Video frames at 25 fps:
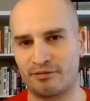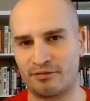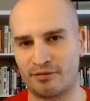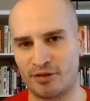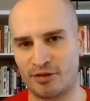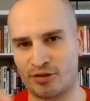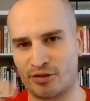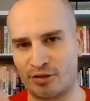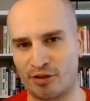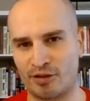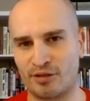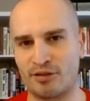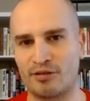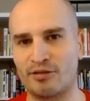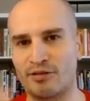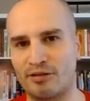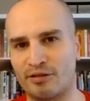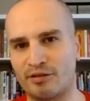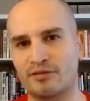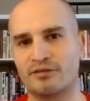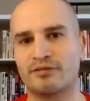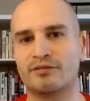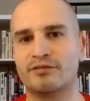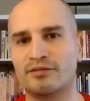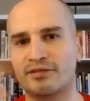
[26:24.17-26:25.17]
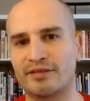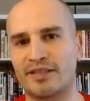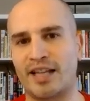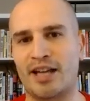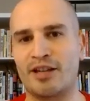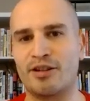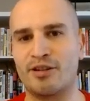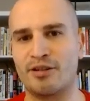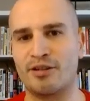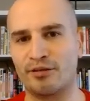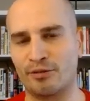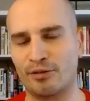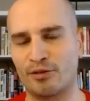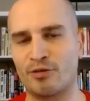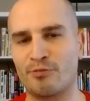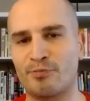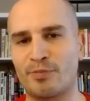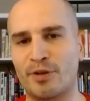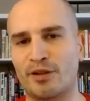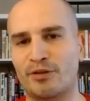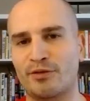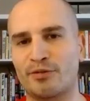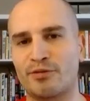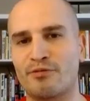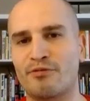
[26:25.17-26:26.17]
circle that you're
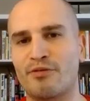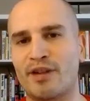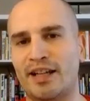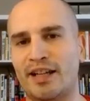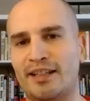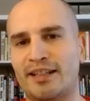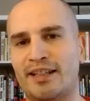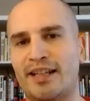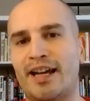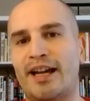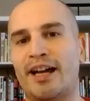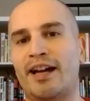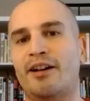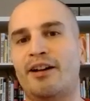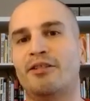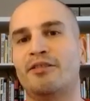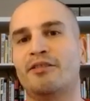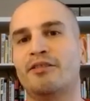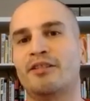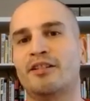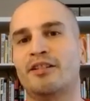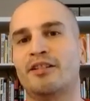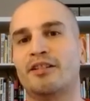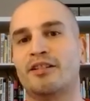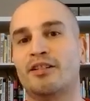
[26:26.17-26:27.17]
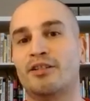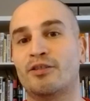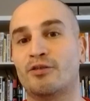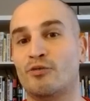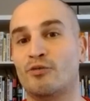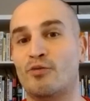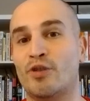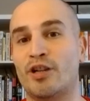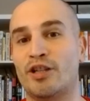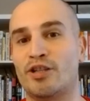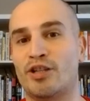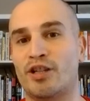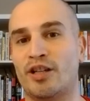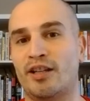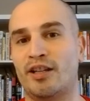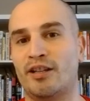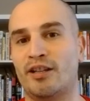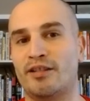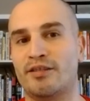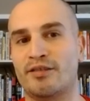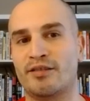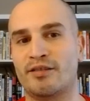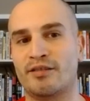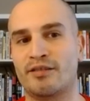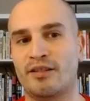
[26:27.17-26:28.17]
looping through right now which
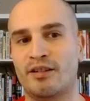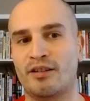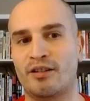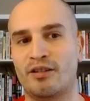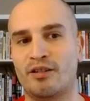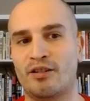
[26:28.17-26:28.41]
is